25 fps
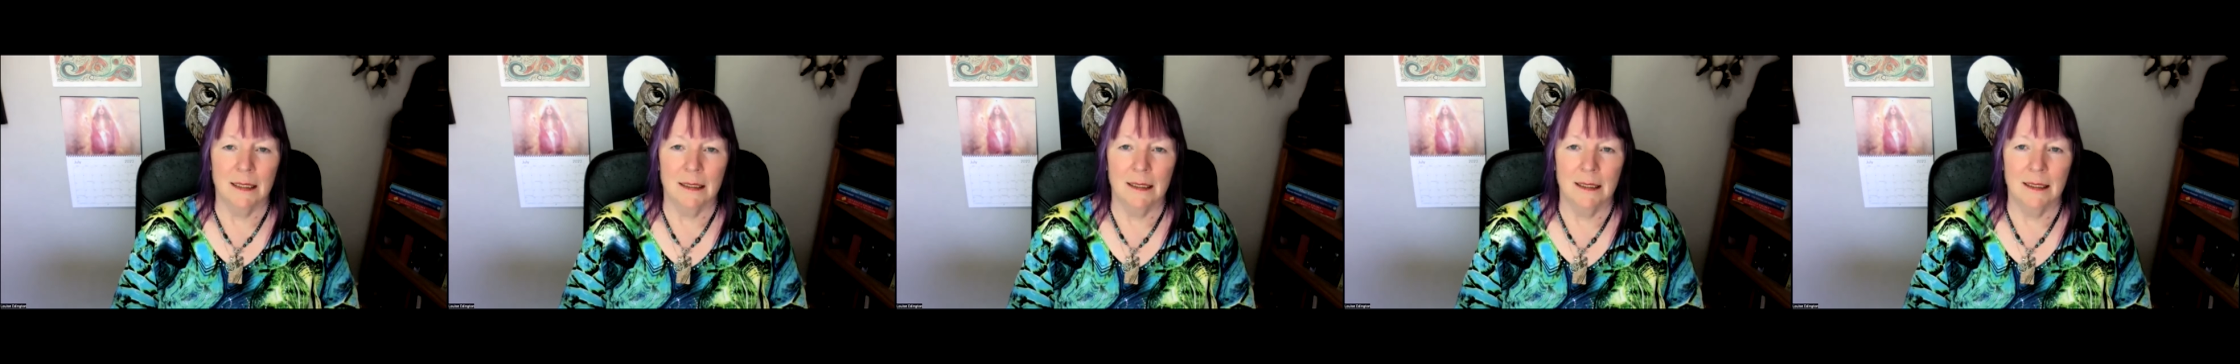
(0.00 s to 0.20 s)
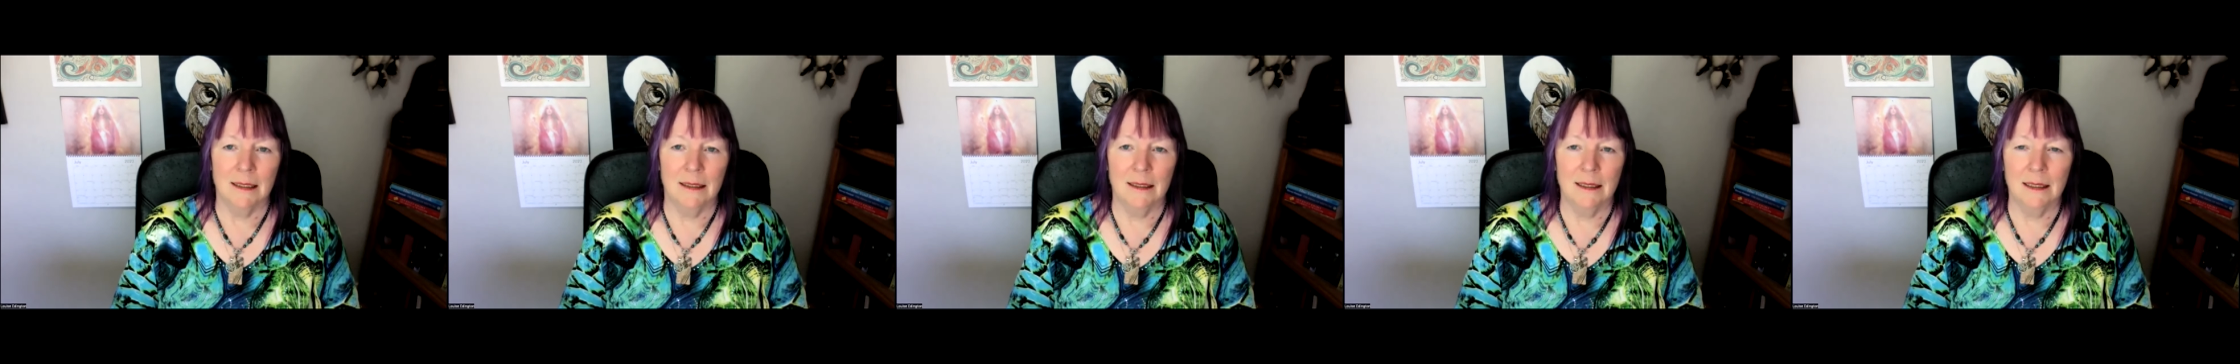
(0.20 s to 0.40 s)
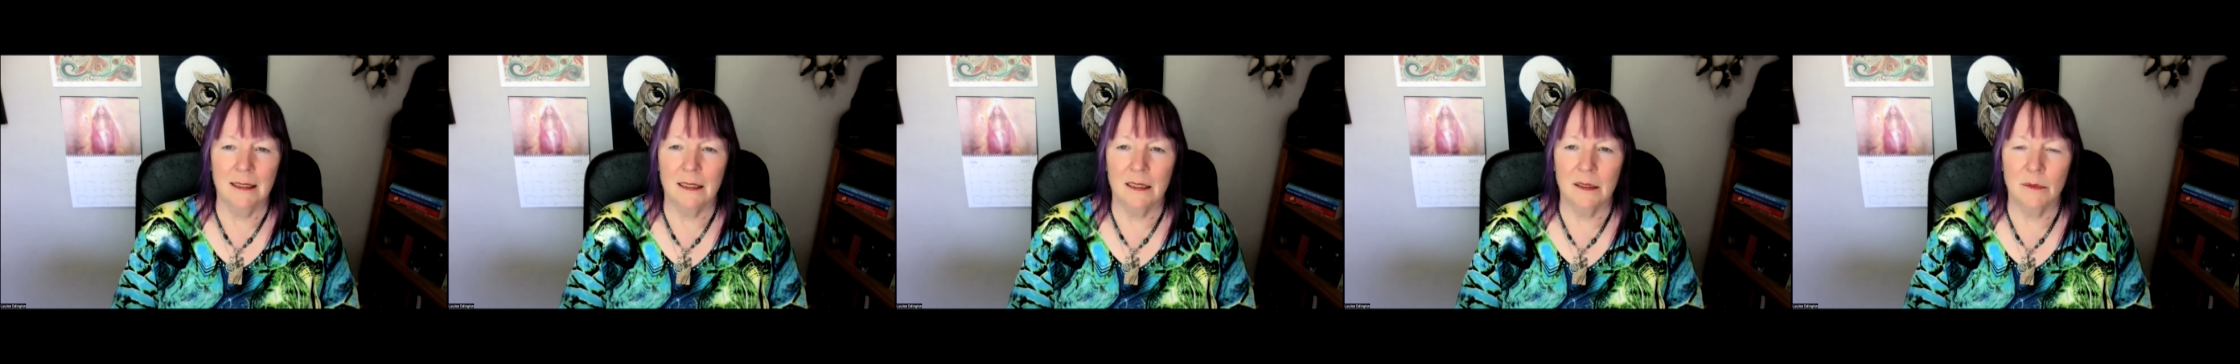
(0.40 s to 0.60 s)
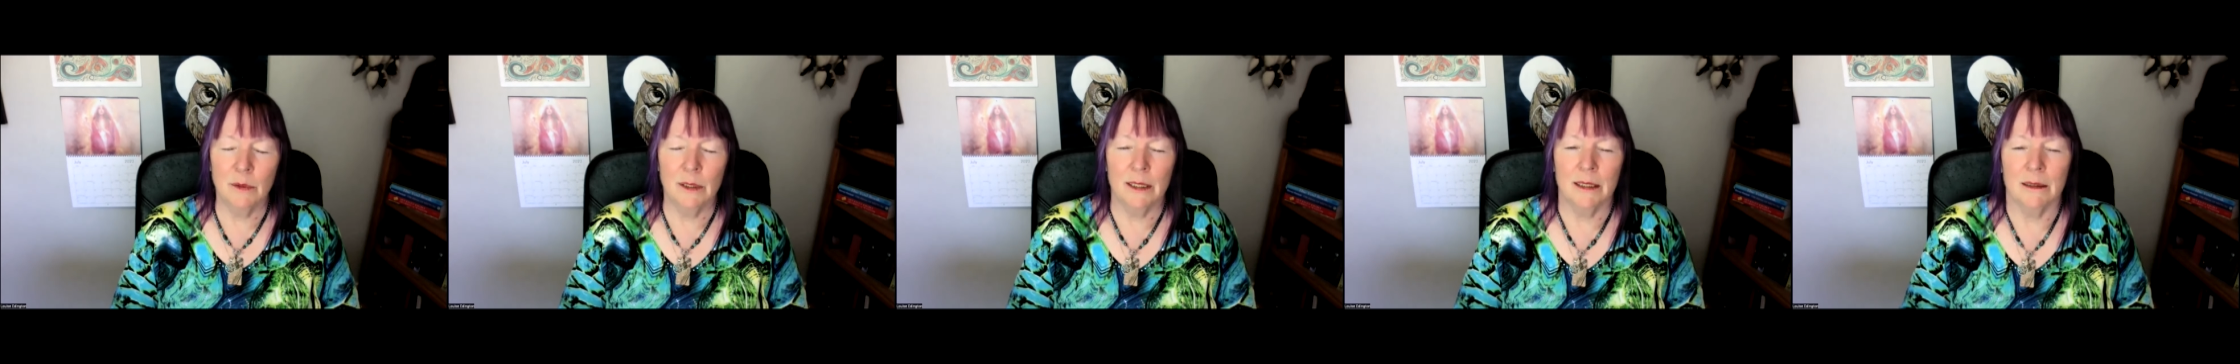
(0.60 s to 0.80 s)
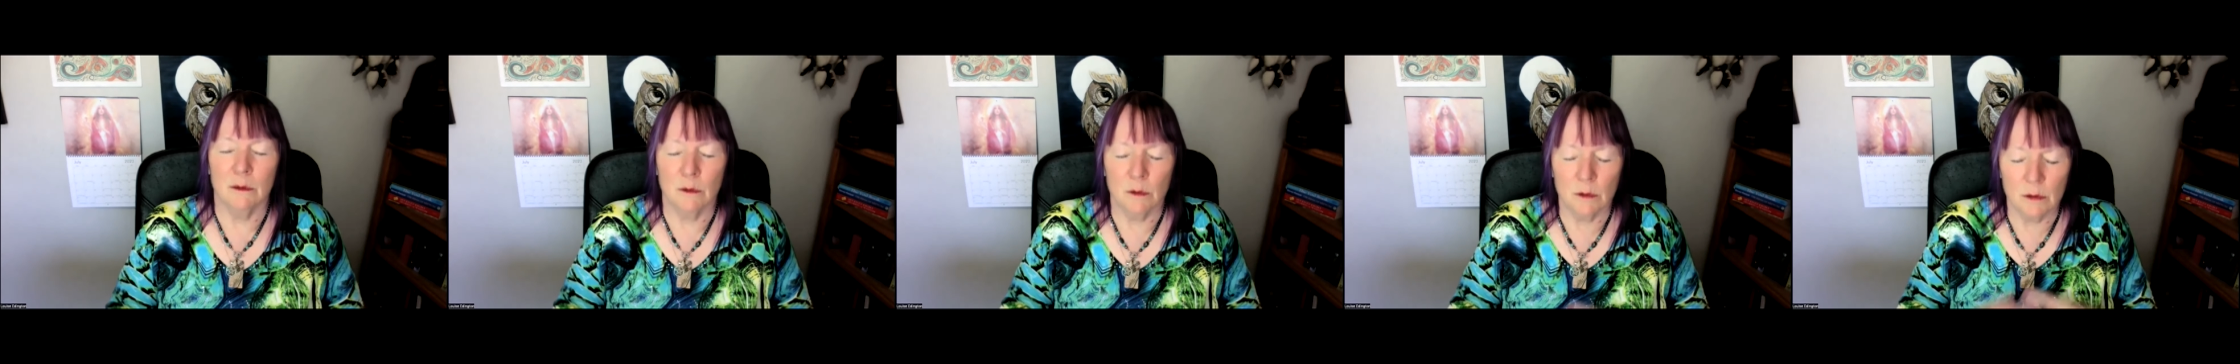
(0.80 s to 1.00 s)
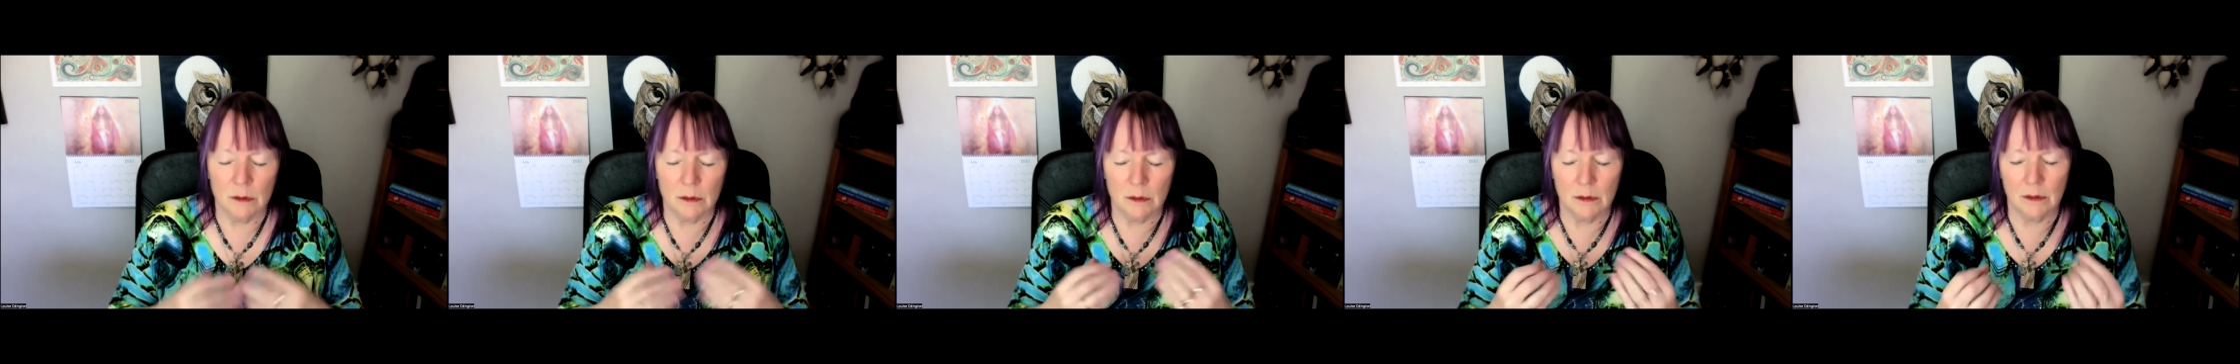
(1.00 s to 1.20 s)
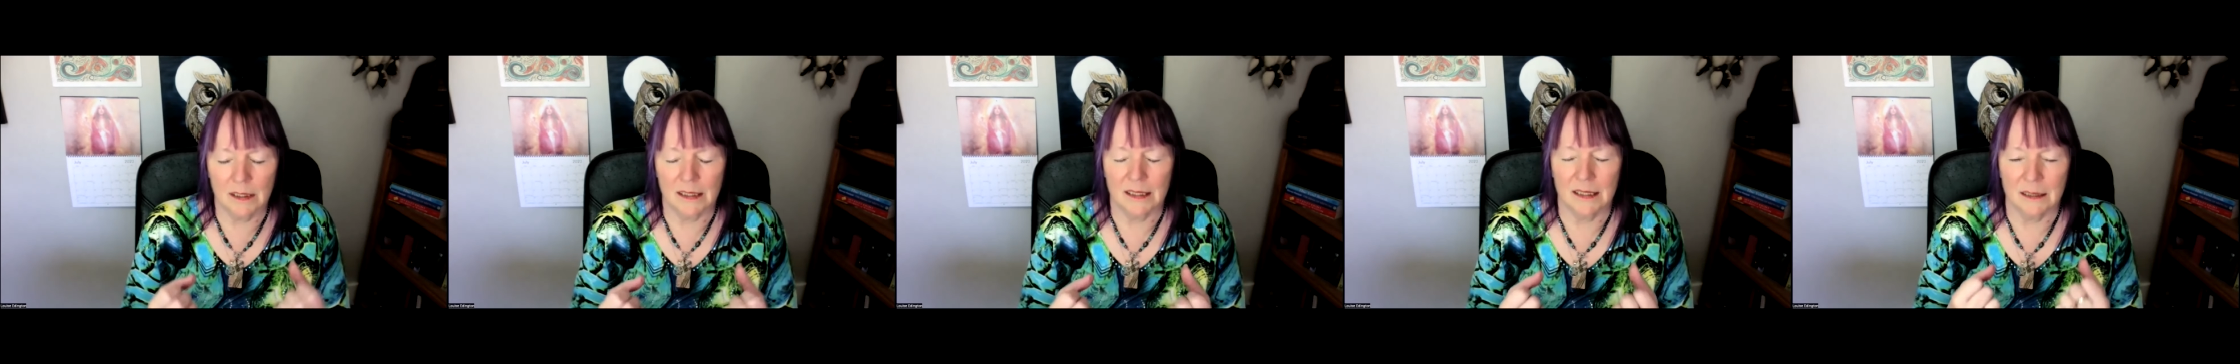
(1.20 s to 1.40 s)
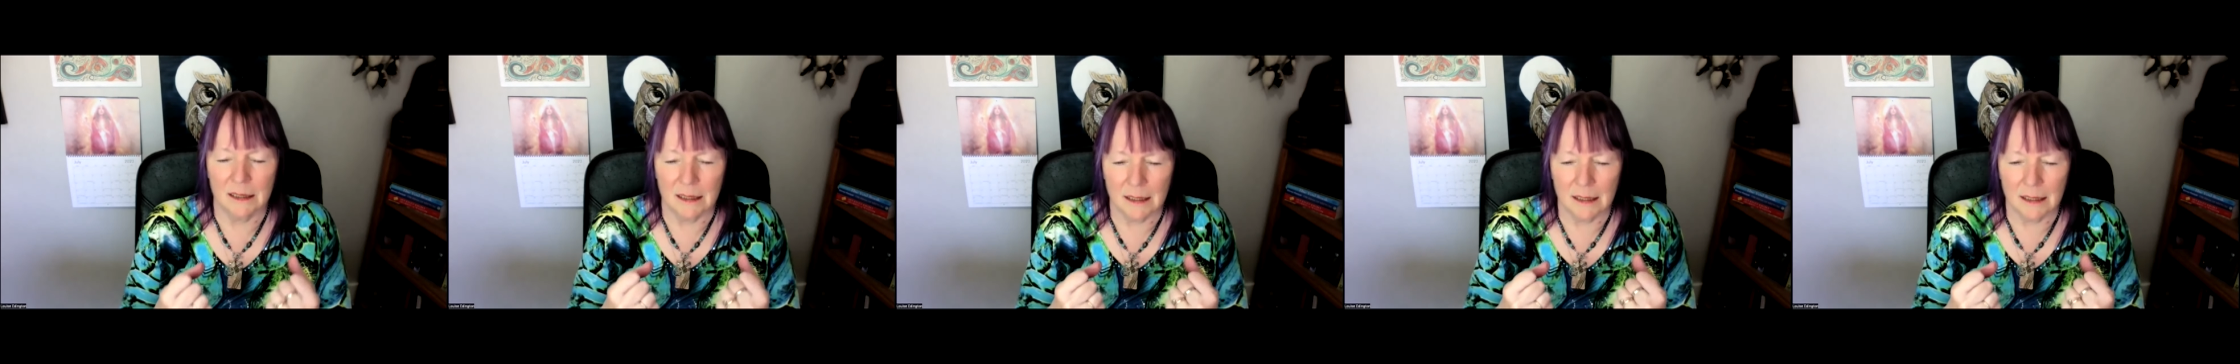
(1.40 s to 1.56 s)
and I think we're all going